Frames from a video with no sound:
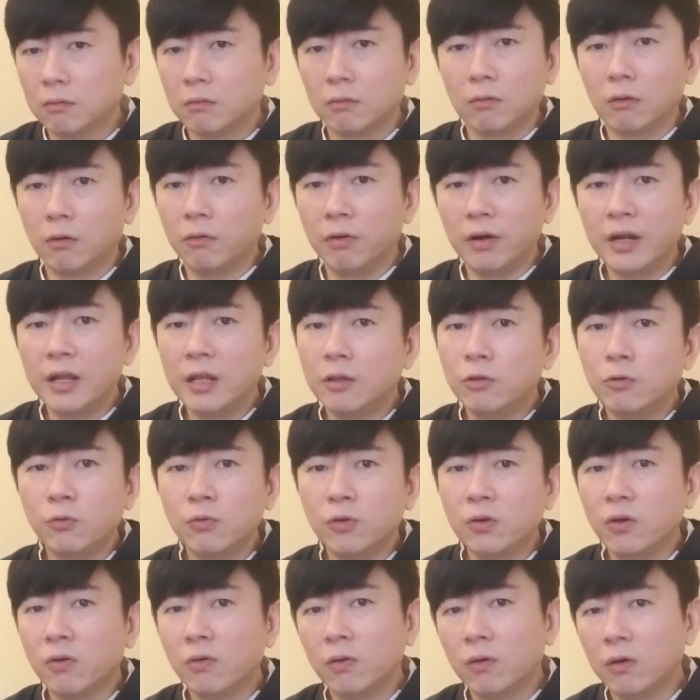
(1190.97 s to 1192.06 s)
already do
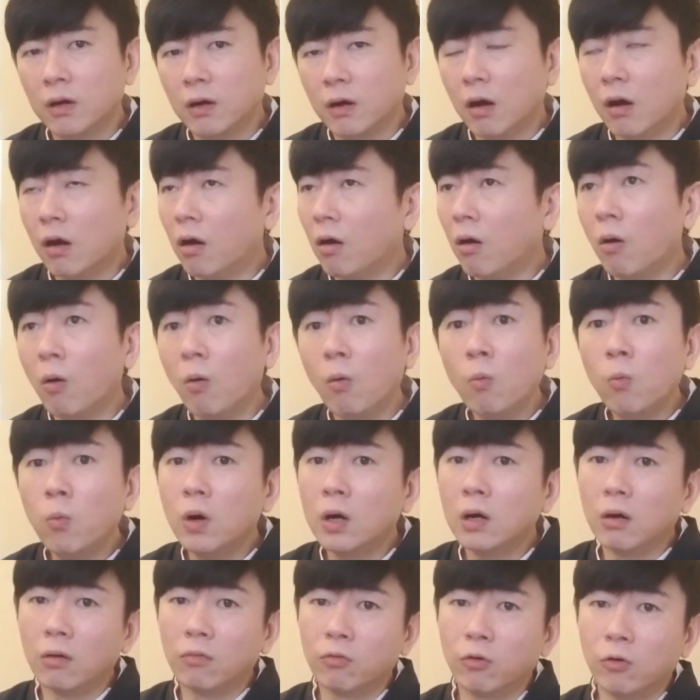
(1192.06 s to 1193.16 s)
you a whole
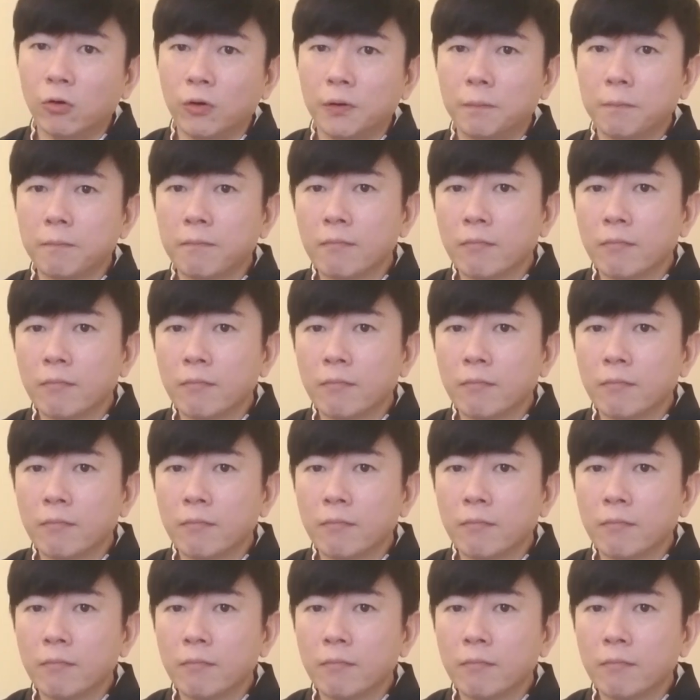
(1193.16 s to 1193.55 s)
world of good.